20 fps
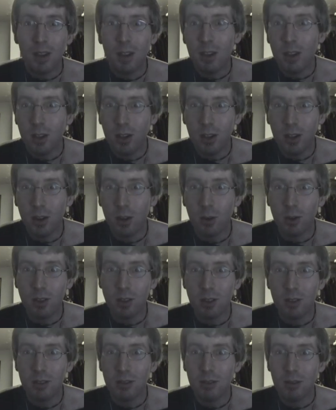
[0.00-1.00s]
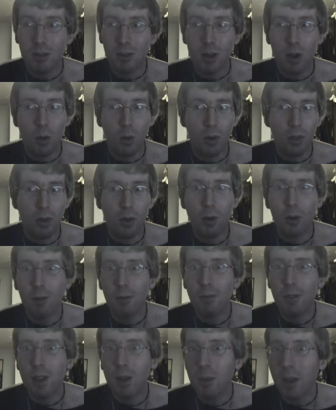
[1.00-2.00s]
you could always go with a whole
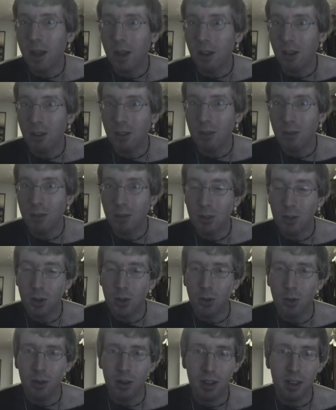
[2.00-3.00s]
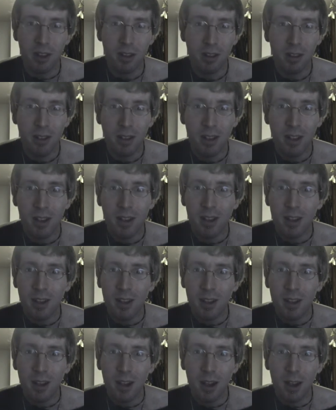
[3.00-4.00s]
female security,
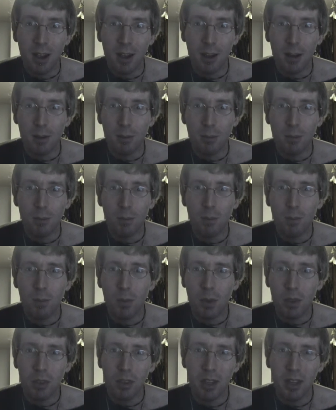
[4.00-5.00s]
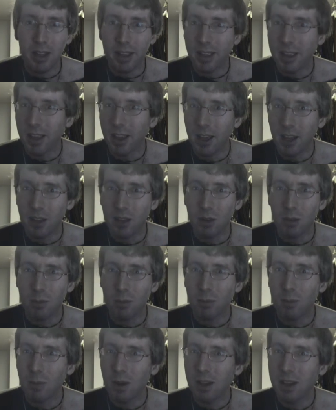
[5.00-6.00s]
uh, but then again, you
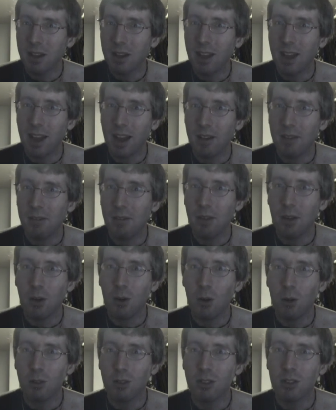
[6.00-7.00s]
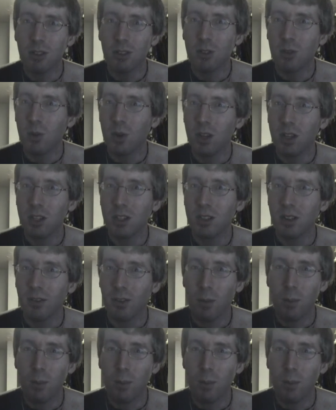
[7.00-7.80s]
might have the whole situation of